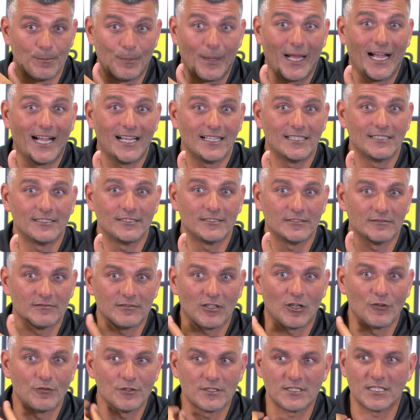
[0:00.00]
But
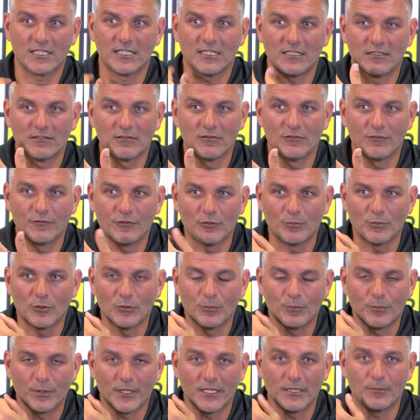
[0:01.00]
obviously,
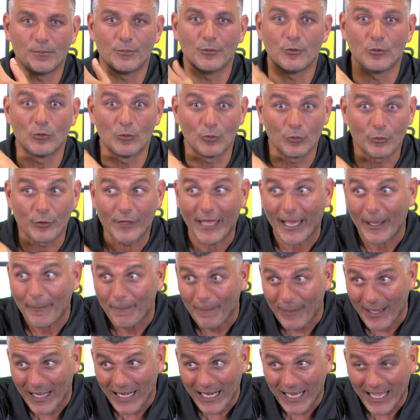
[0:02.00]
football people
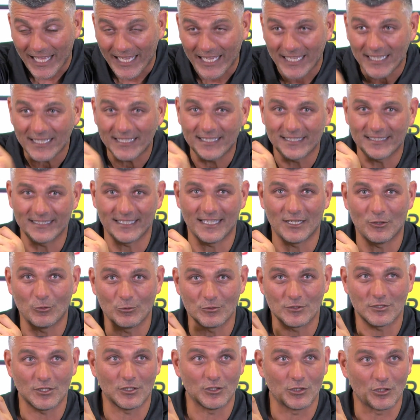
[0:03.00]
that played and
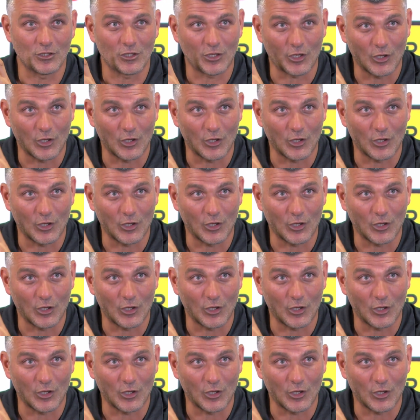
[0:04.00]
also